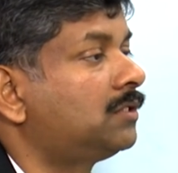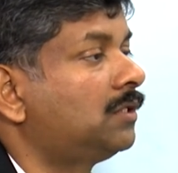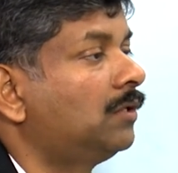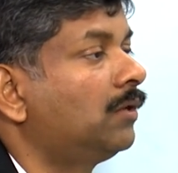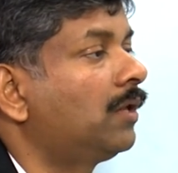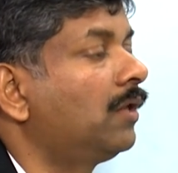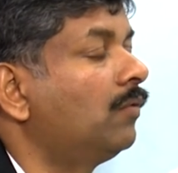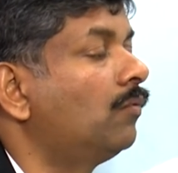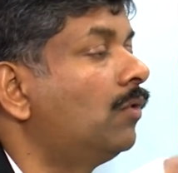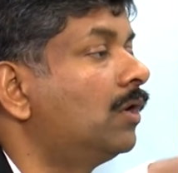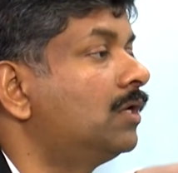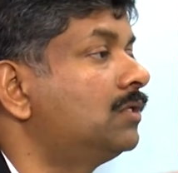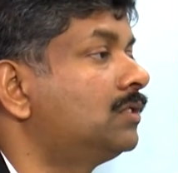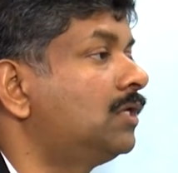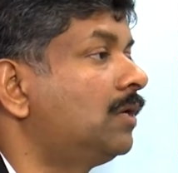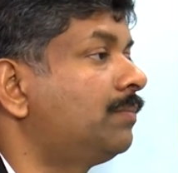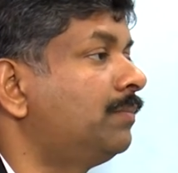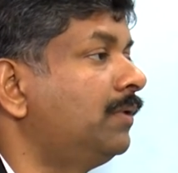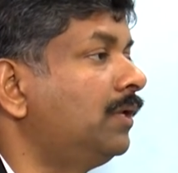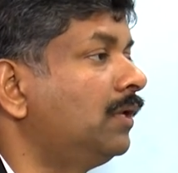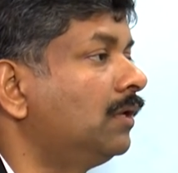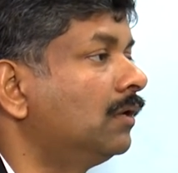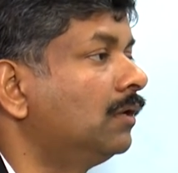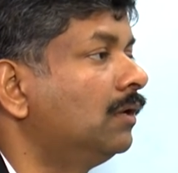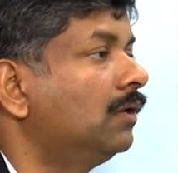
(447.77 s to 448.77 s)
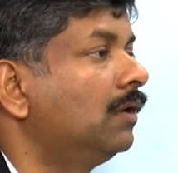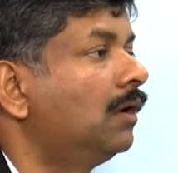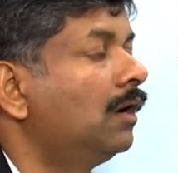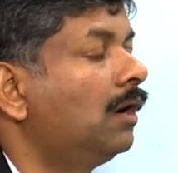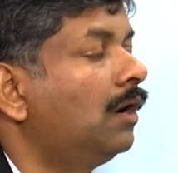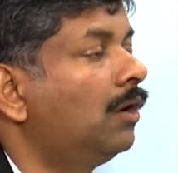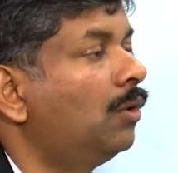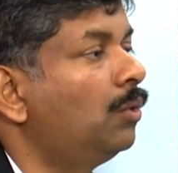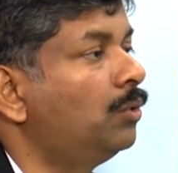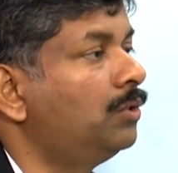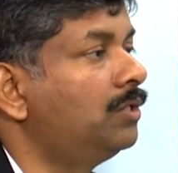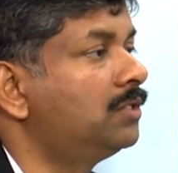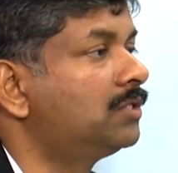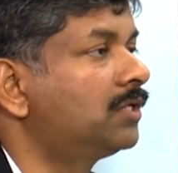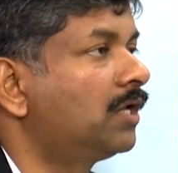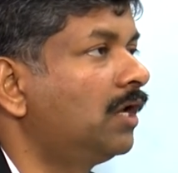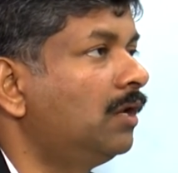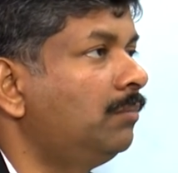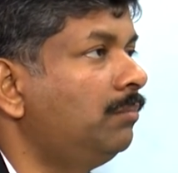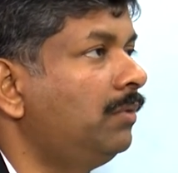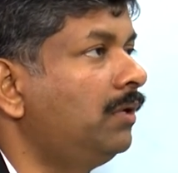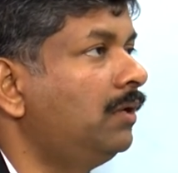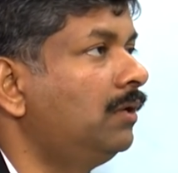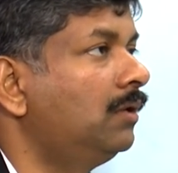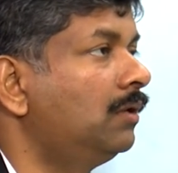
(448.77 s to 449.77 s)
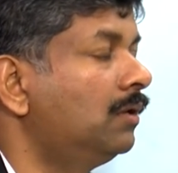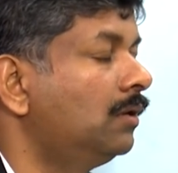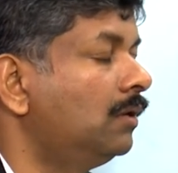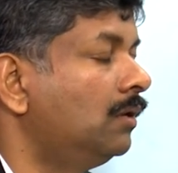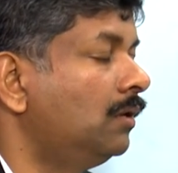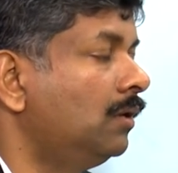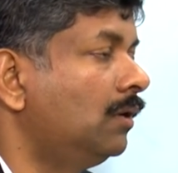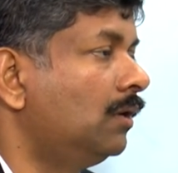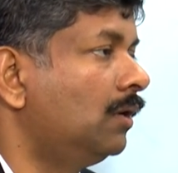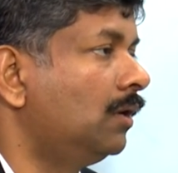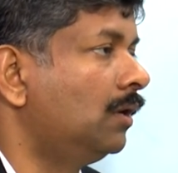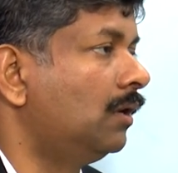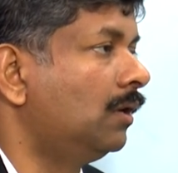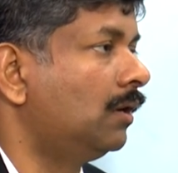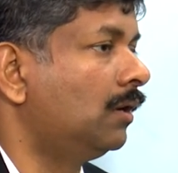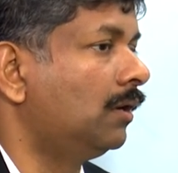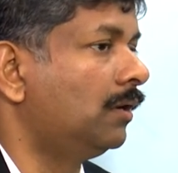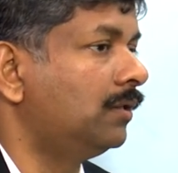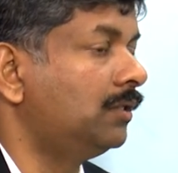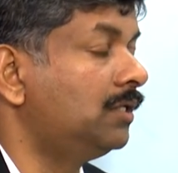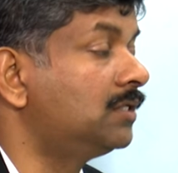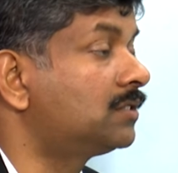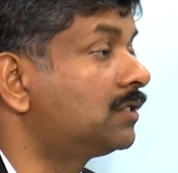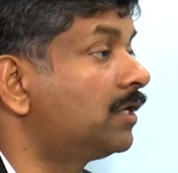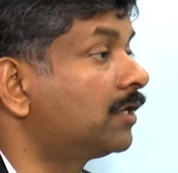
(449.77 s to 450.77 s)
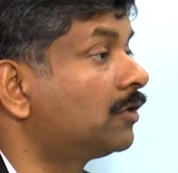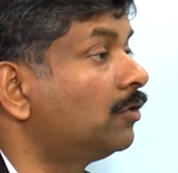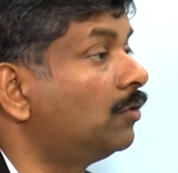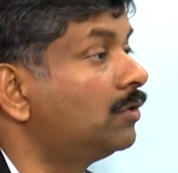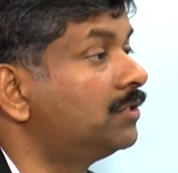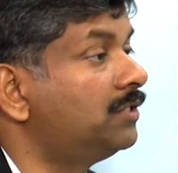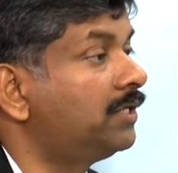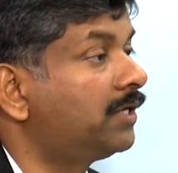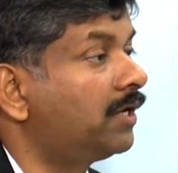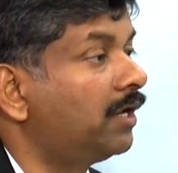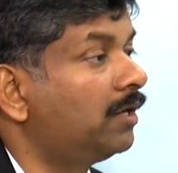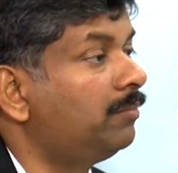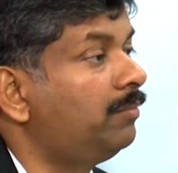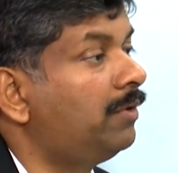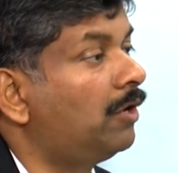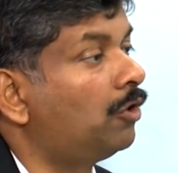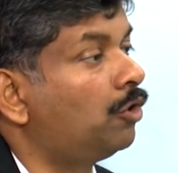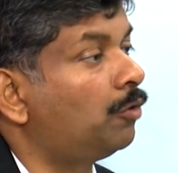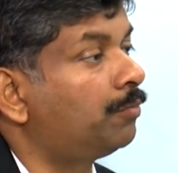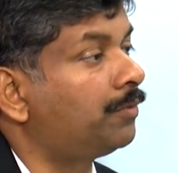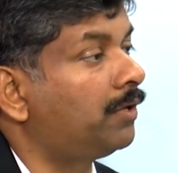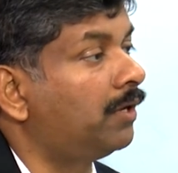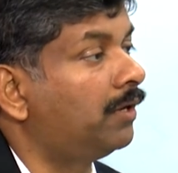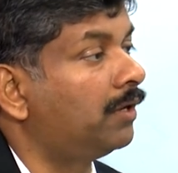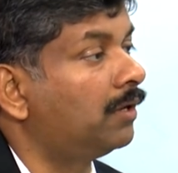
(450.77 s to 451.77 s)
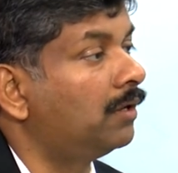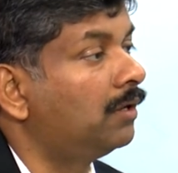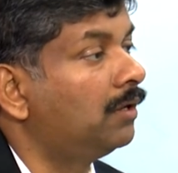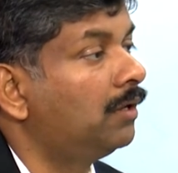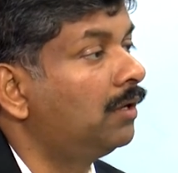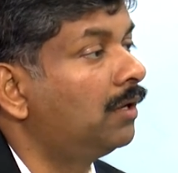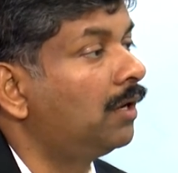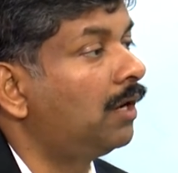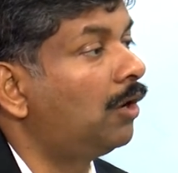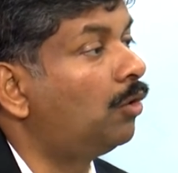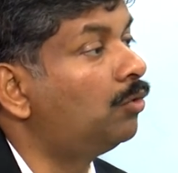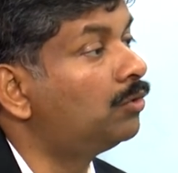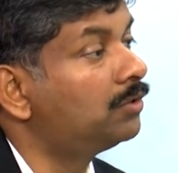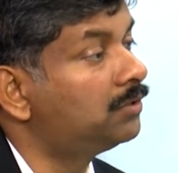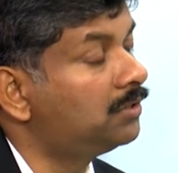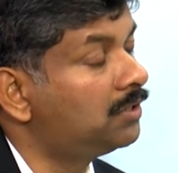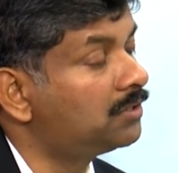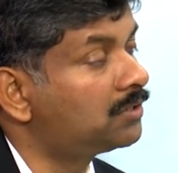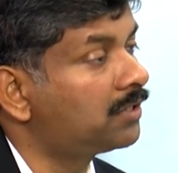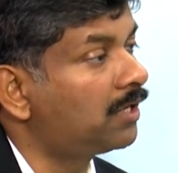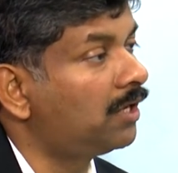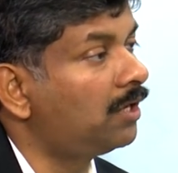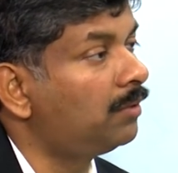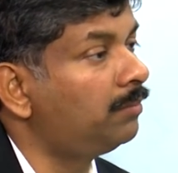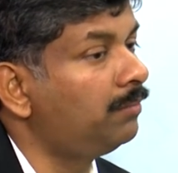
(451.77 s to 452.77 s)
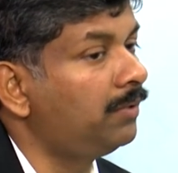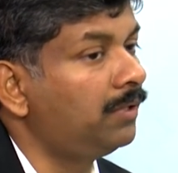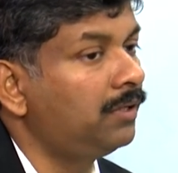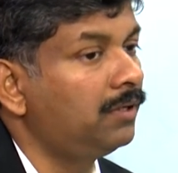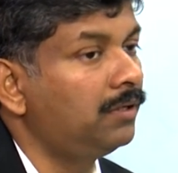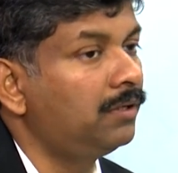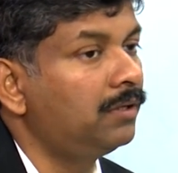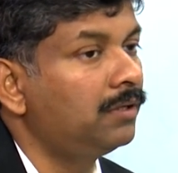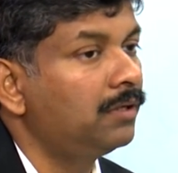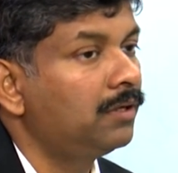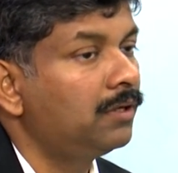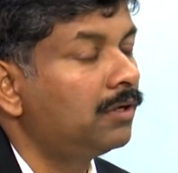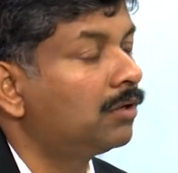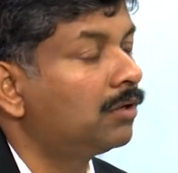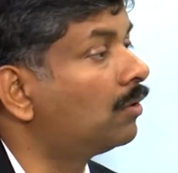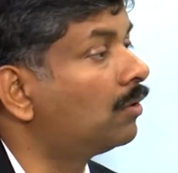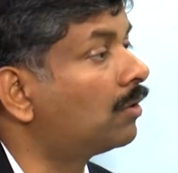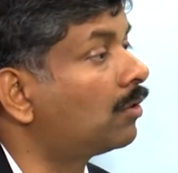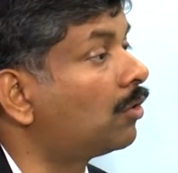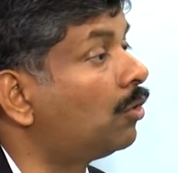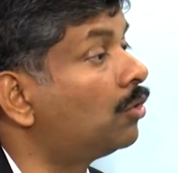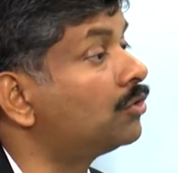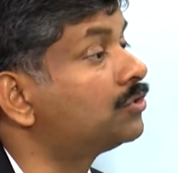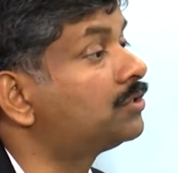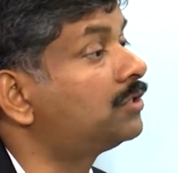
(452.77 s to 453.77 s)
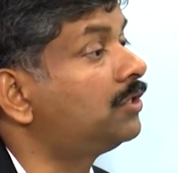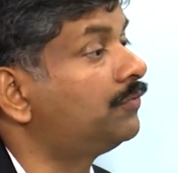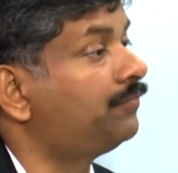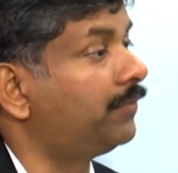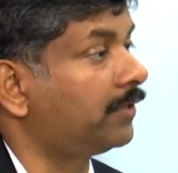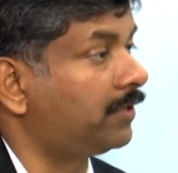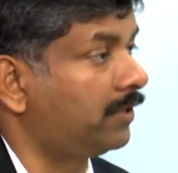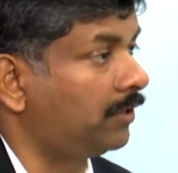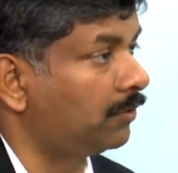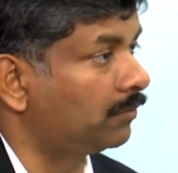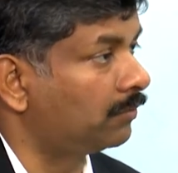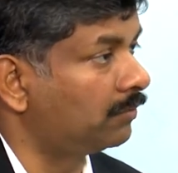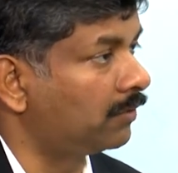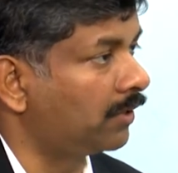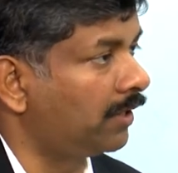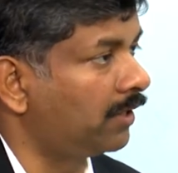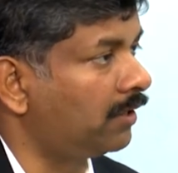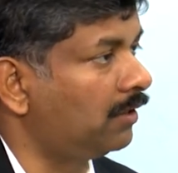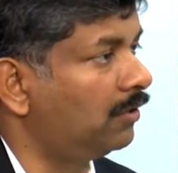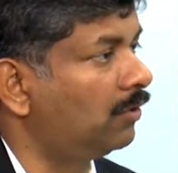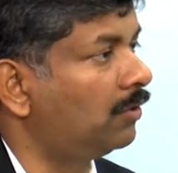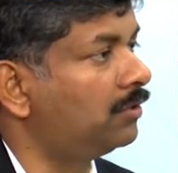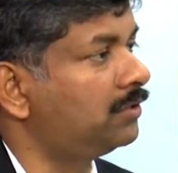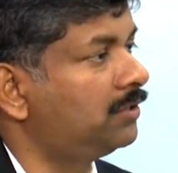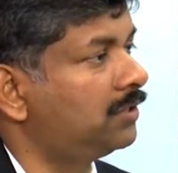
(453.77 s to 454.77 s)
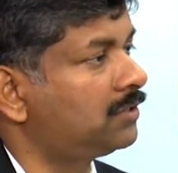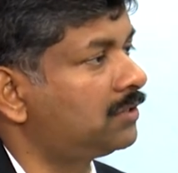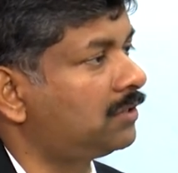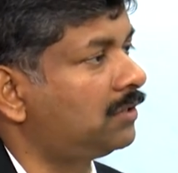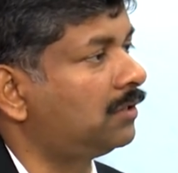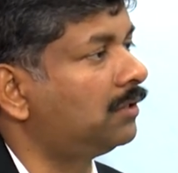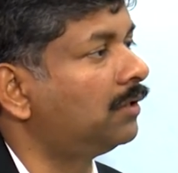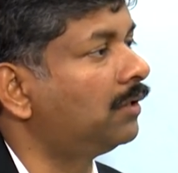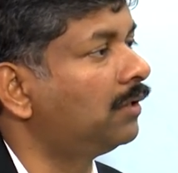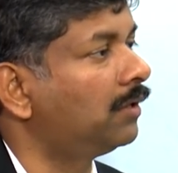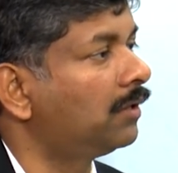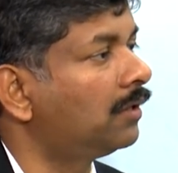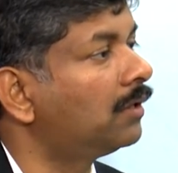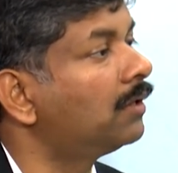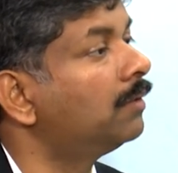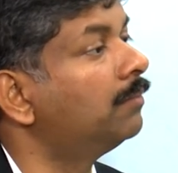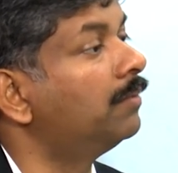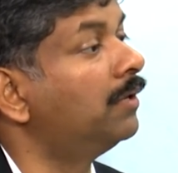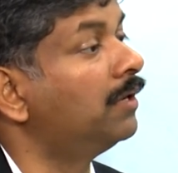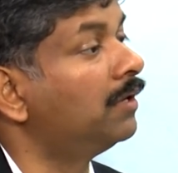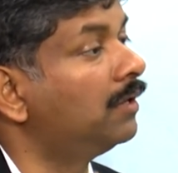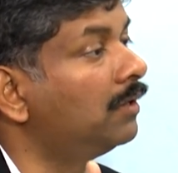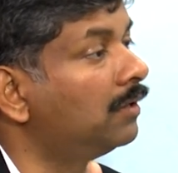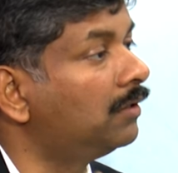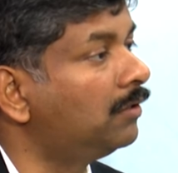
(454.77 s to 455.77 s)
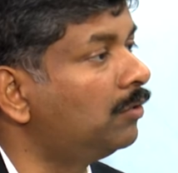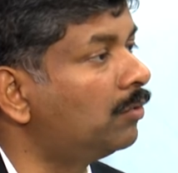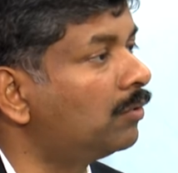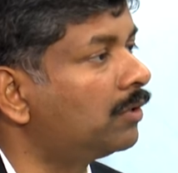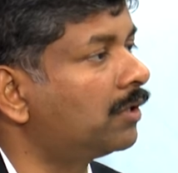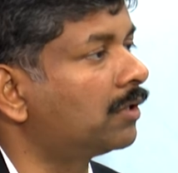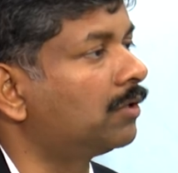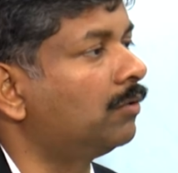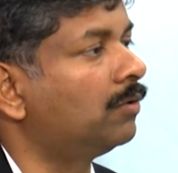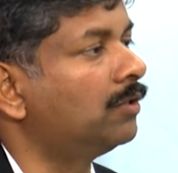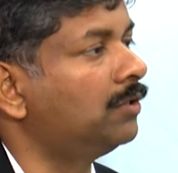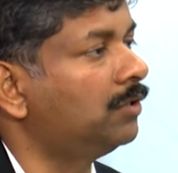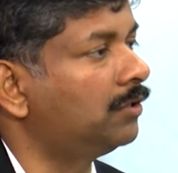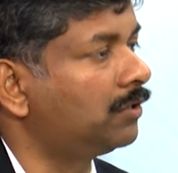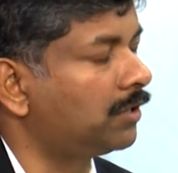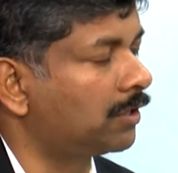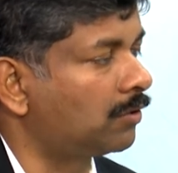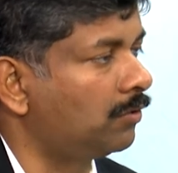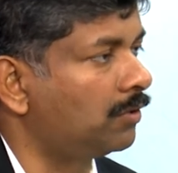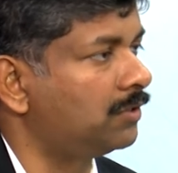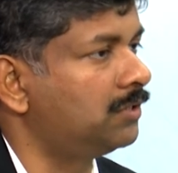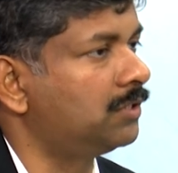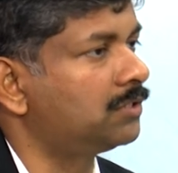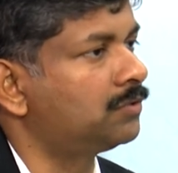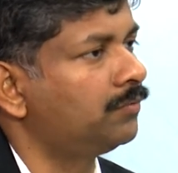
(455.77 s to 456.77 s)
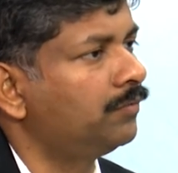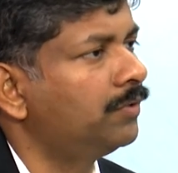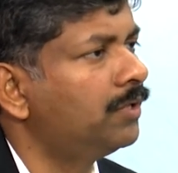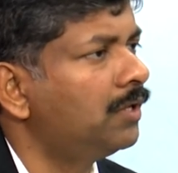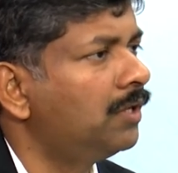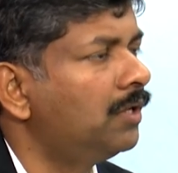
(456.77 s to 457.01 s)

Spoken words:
Okay, what is happening, how this can be this technology can be adopted, how this can be cost effective, right? Not just bringing in new technologies.